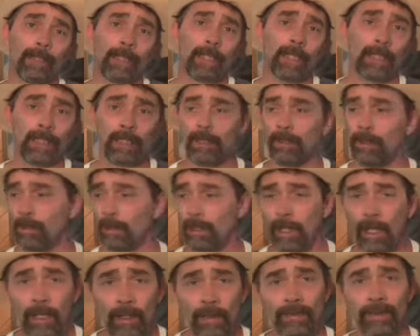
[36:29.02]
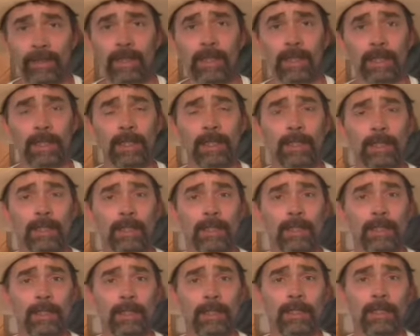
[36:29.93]
he who loves
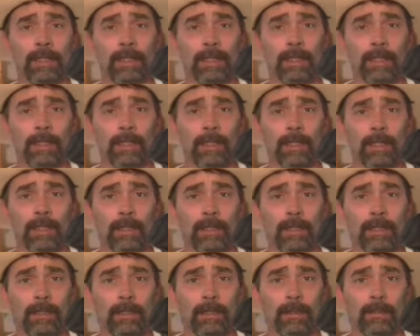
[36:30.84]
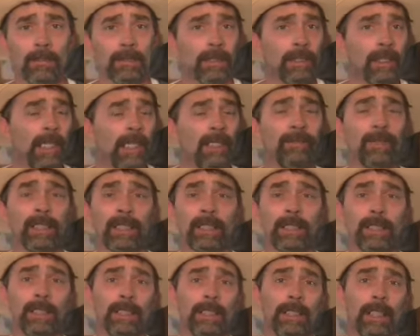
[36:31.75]
Jesus will never
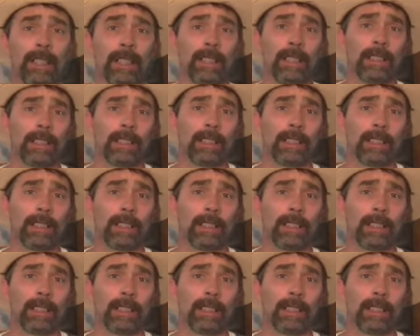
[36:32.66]
see death.